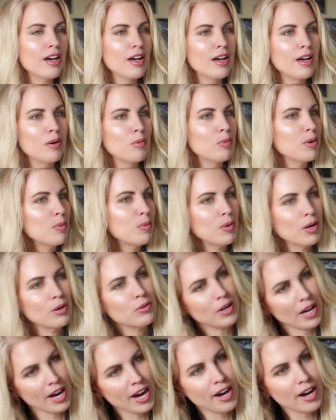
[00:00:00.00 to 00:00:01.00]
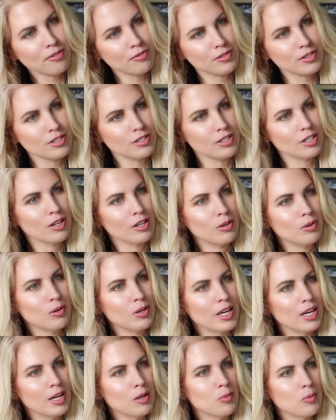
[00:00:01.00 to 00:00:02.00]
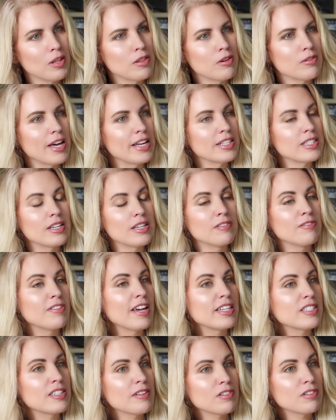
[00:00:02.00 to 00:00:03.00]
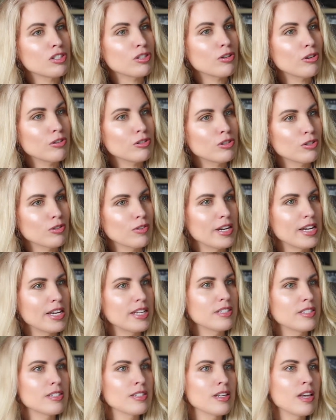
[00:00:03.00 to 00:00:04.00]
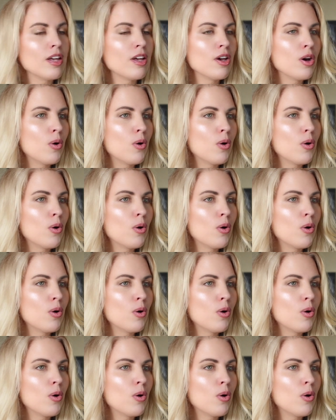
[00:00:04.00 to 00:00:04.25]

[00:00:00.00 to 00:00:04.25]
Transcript: Uh, we won't have to do, and whether that's invasive surgeries